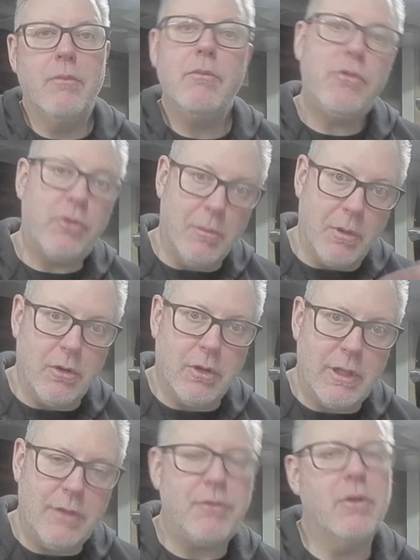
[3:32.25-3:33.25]

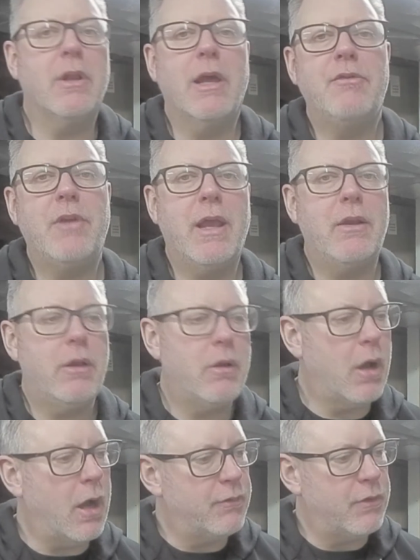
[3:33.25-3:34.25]
Similarly, if you're left-handed,
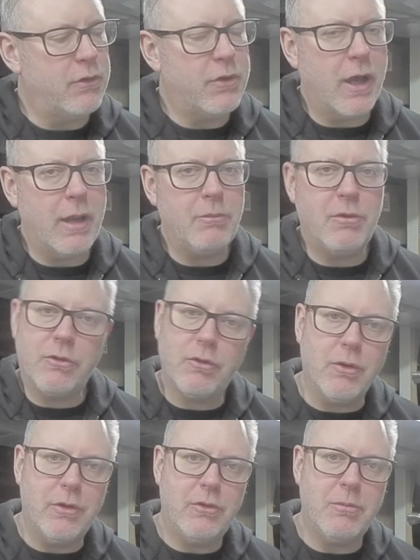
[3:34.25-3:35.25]
oftentimes it's
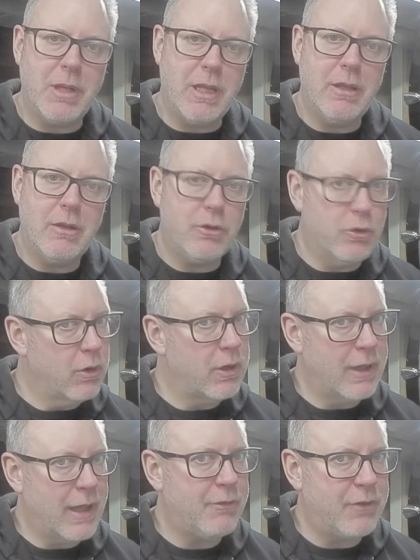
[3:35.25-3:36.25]
going to be your
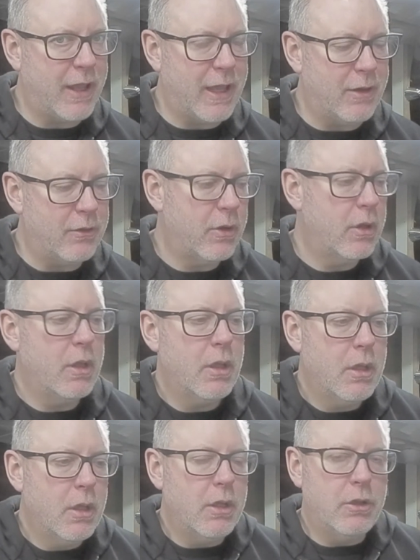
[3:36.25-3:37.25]
left hand.
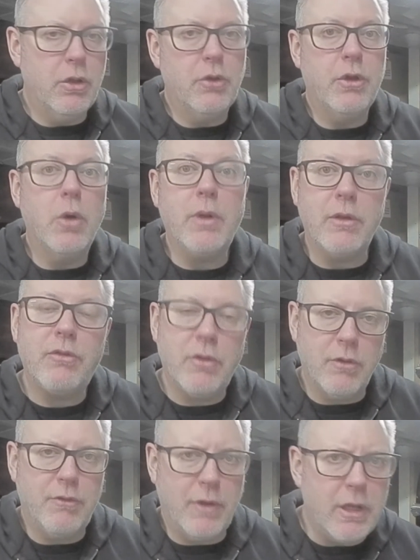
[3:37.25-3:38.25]
You'll notice in
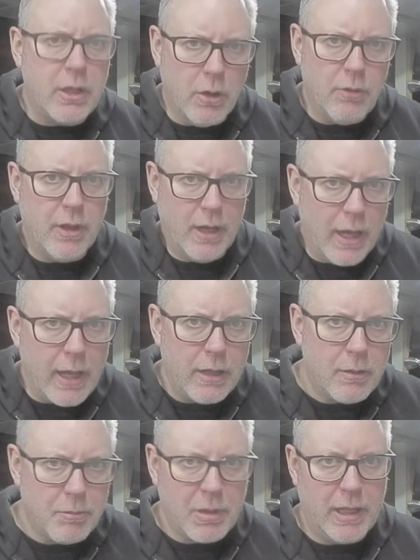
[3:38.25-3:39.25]
the video that I
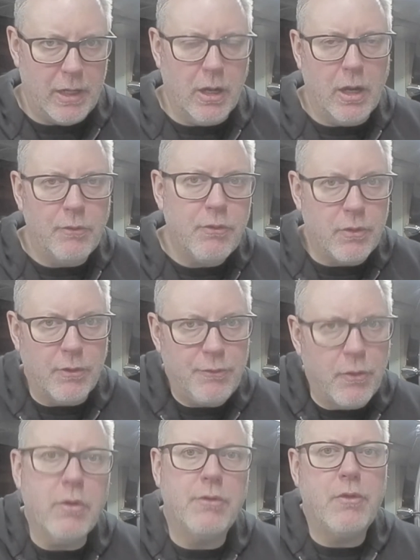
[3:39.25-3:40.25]
played on for the
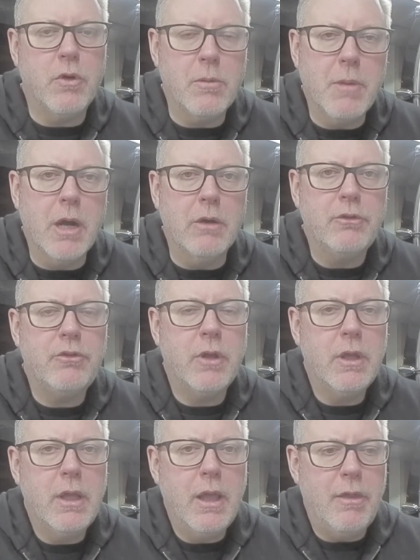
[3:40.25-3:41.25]
4/4 march
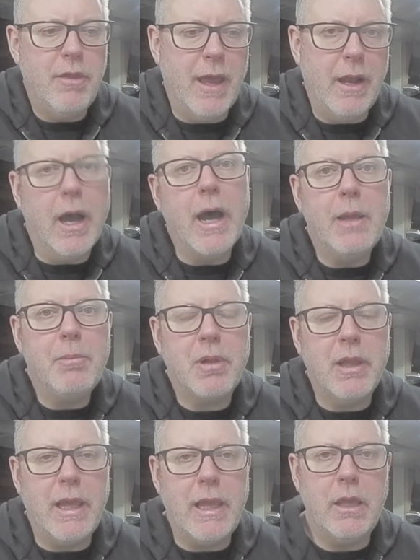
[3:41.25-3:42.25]
that I
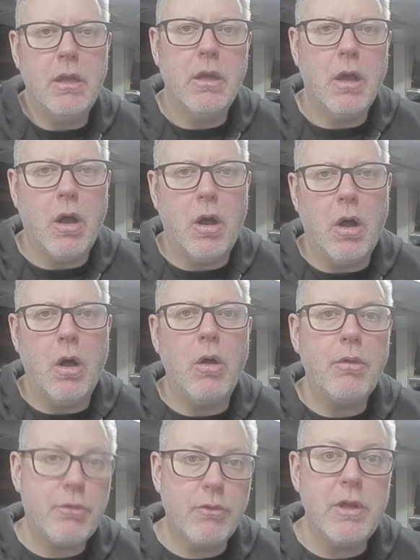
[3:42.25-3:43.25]
play
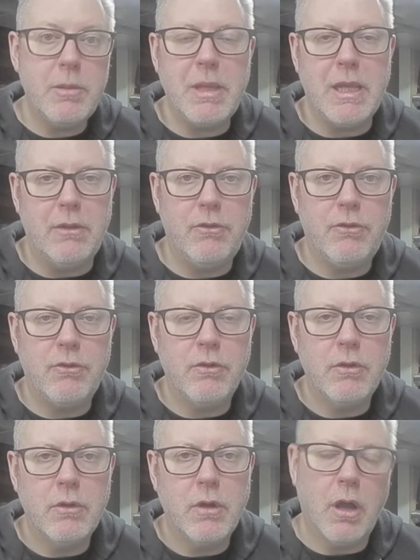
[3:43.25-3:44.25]
all 3 beats
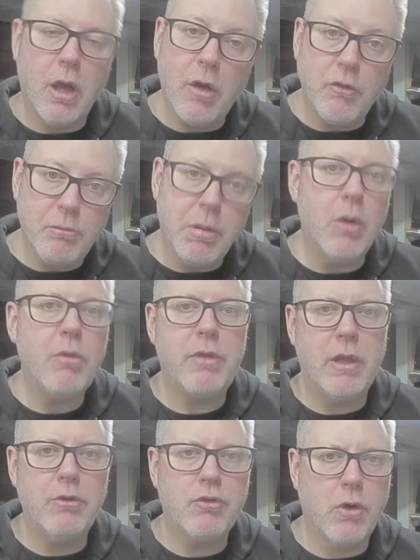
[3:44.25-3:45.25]
of both
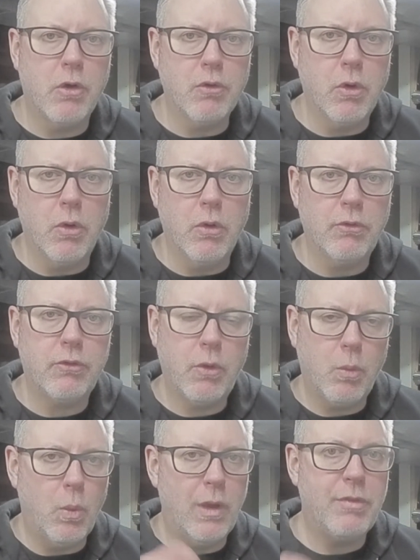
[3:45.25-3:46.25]
intro rolls
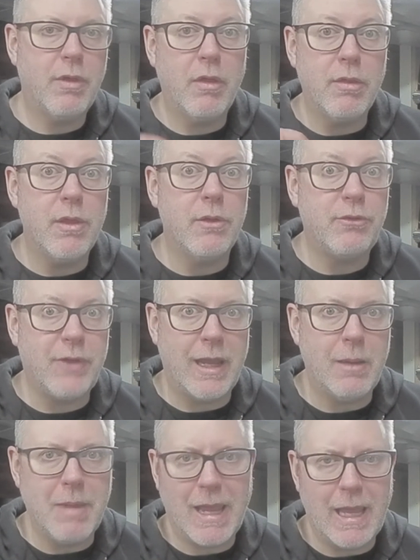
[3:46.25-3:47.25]
with the
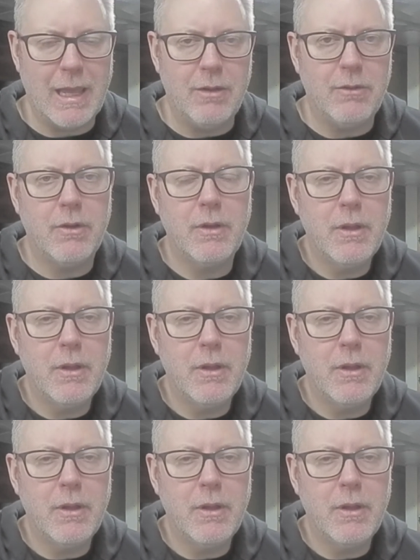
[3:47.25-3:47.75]
same hand.